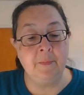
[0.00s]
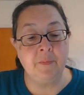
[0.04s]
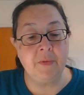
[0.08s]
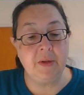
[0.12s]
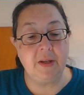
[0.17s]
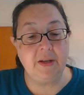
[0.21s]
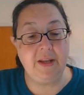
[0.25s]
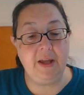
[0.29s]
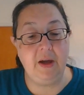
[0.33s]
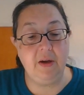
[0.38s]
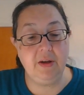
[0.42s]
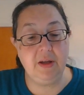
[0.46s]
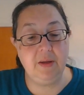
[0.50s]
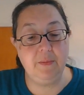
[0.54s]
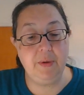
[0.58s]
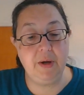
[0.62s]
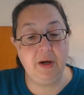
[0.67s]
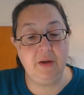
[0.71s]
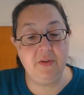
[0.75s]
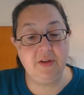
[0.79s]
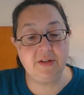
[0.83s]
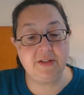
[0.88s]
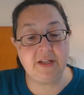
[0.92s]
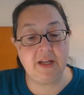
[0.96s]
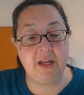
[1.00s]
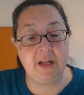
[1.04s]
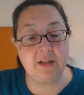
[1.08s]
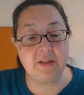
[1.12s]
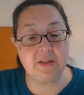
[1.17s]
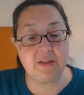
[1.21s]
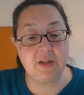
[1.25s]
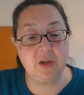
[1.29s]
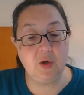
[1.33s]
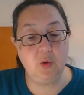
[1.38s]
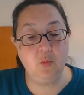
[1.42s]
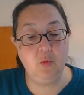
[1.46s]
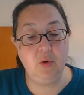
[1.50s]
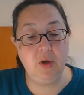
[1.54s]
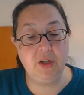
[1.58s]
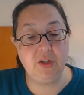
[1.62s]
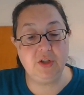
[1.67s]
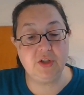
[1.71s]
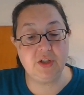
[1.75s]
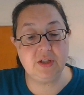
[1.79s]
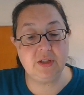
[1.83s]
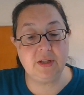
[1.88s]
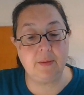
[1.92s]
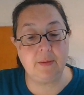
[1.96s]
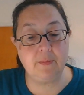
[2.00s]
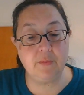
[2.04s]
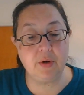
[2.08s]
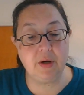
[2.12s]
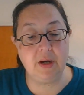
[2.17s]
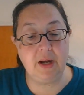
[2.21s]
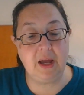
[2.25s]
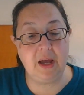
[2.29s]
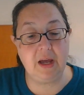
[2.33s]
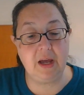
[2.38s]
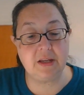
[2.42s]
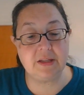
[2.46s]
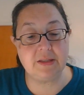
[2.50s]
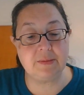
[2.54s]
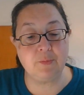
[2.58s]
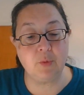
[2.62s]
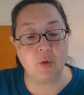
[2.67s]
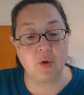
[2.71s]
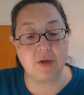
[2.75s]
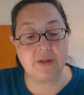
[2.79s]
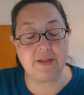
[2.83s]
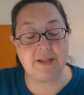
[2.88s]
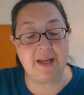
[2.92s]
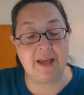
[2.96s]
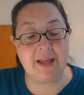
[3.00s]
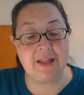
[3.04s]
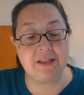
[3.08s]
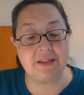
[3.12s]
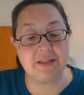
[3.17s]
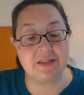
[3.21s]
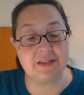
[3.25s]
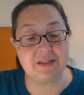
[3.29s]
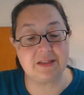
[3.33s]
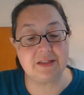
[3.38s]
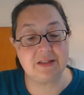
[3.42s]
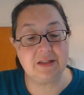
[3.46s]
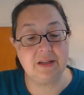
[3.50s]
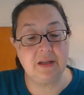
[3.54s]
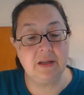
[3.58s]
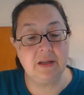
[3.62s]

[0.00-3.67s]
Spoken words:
Now compare the tens. Which number has more tens?